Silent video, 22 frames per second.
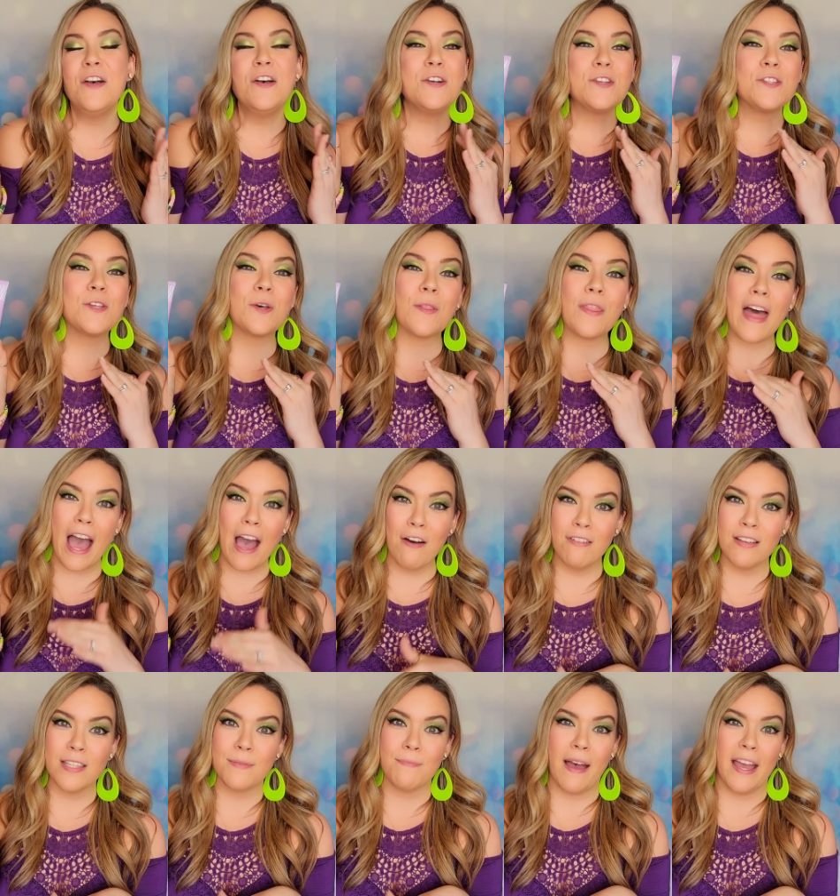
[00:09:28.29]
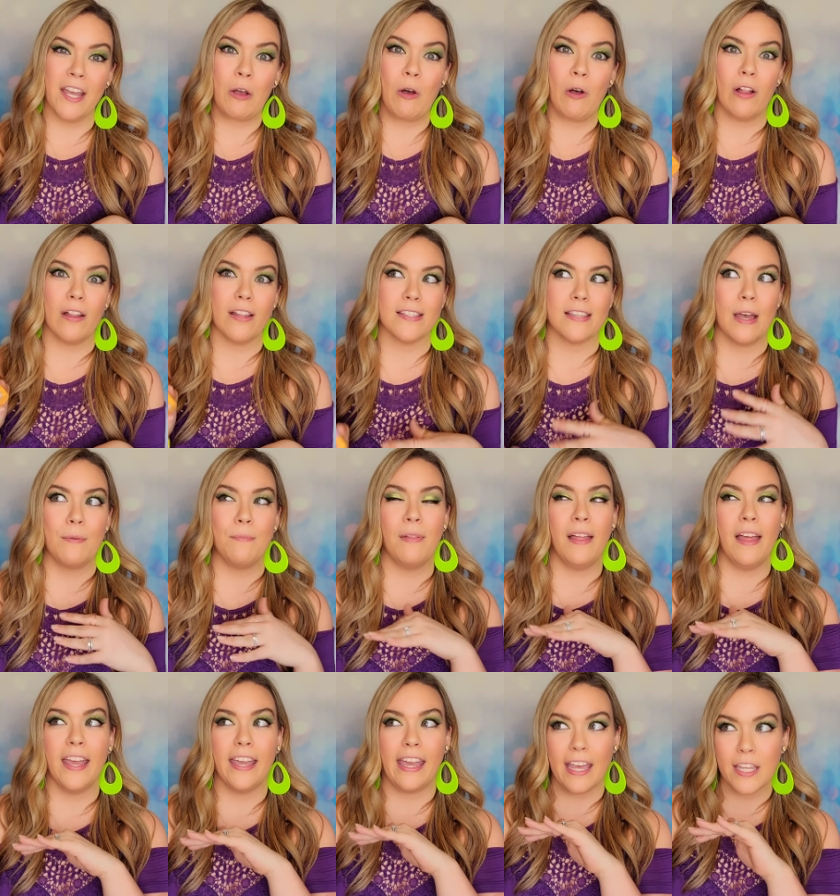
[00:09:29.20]
So that was my goal is I'm
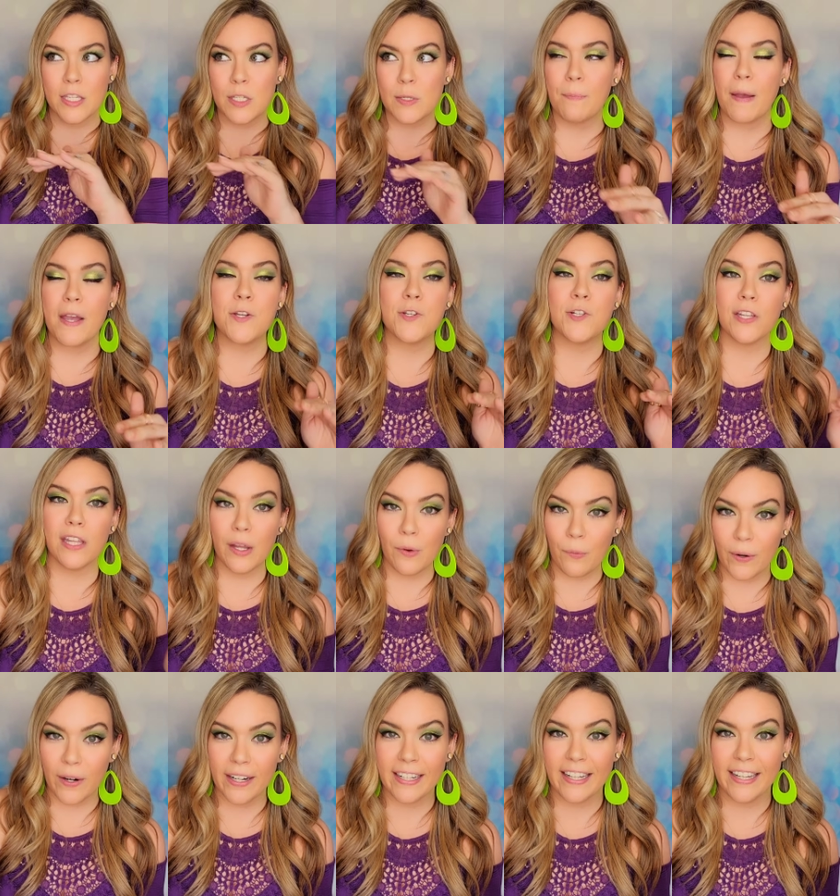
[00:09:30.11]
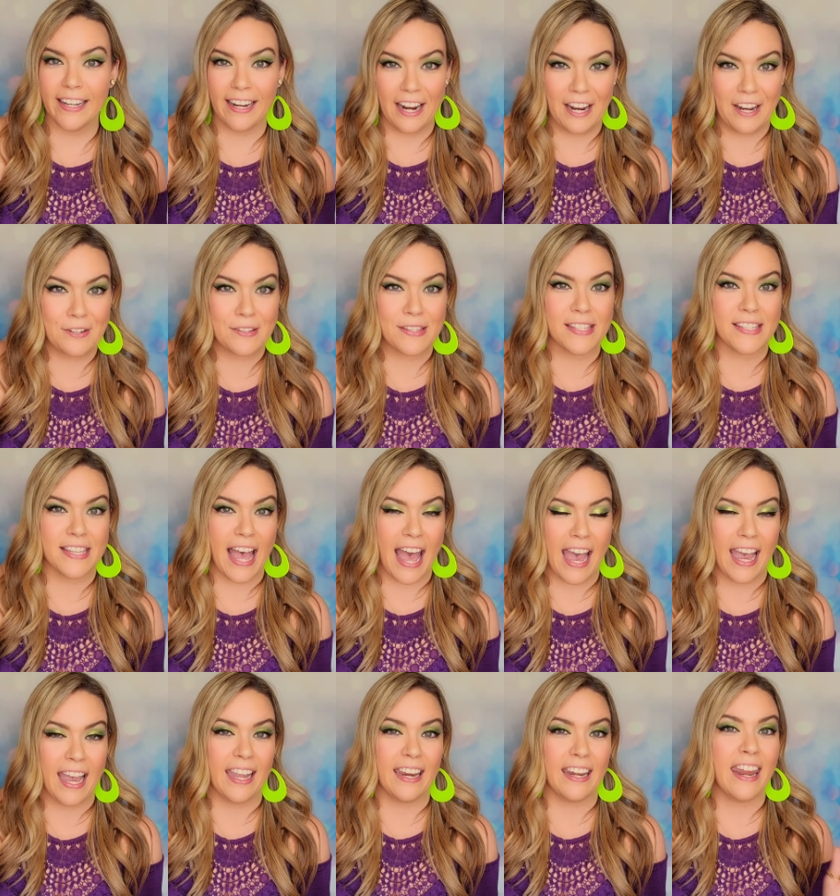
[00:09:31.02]
like, especially working
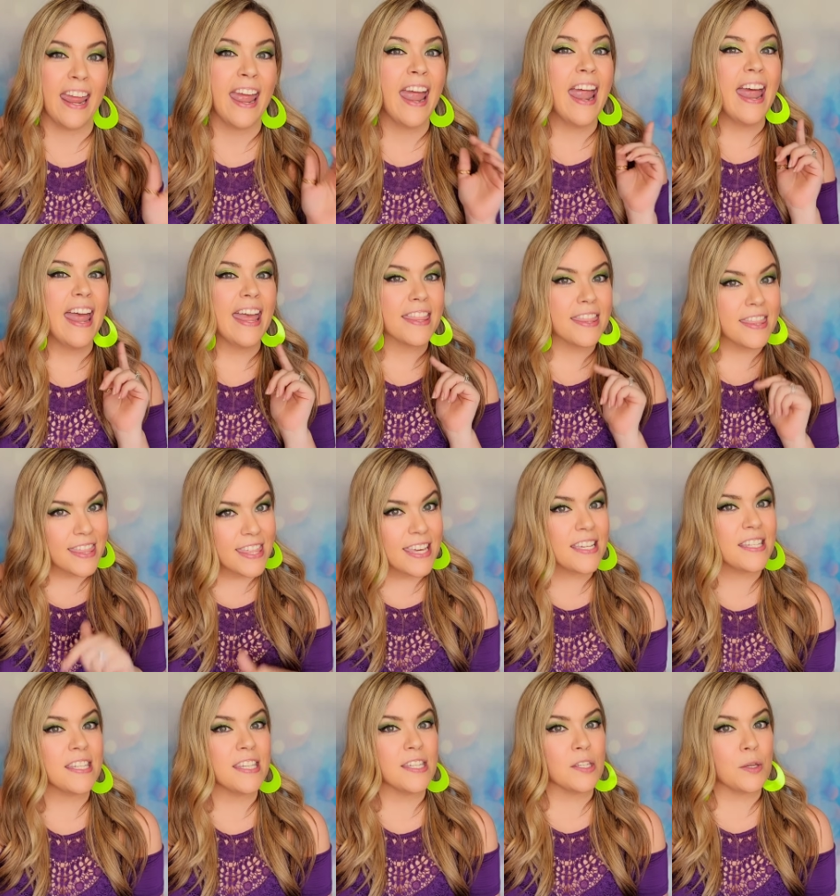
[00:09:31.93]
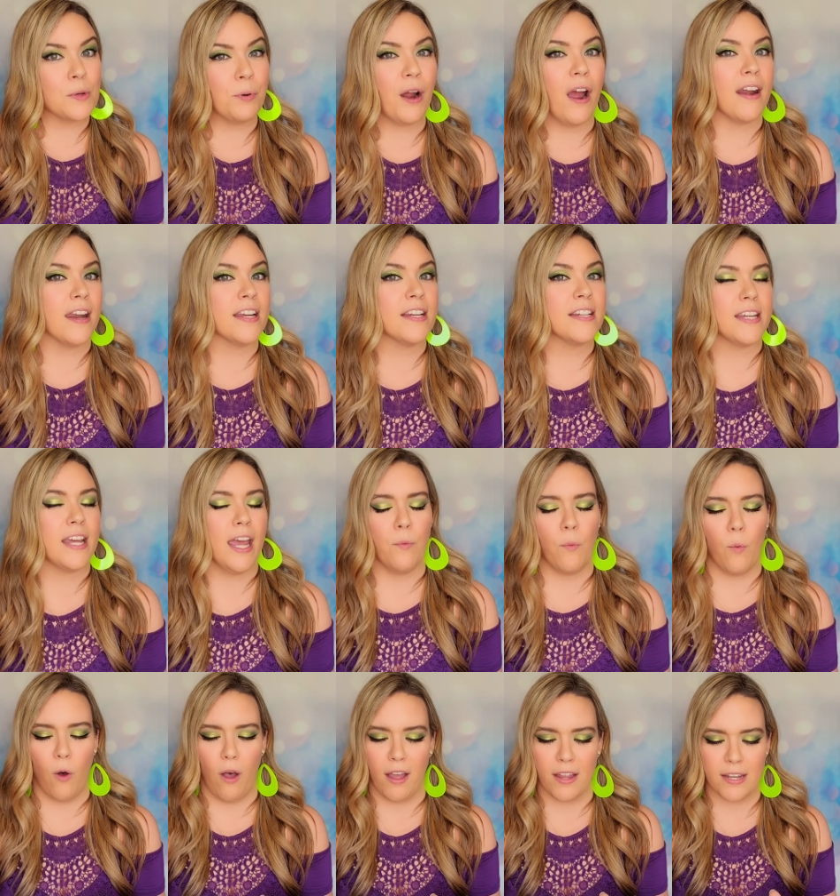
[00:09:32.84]
outside, this is a product I
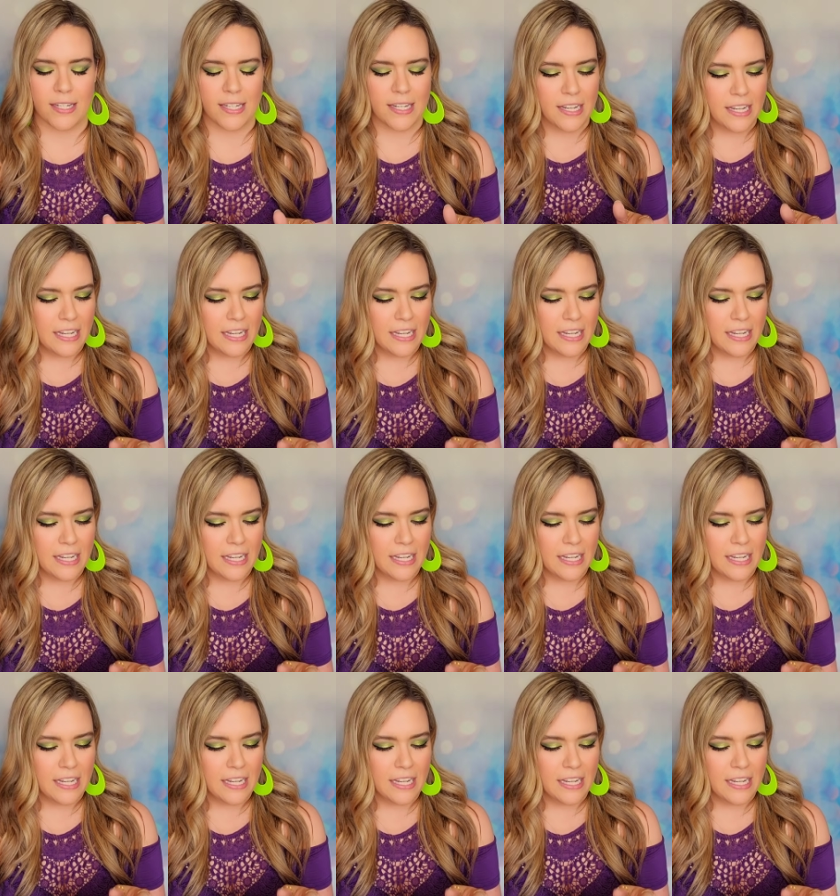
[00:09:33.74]
want.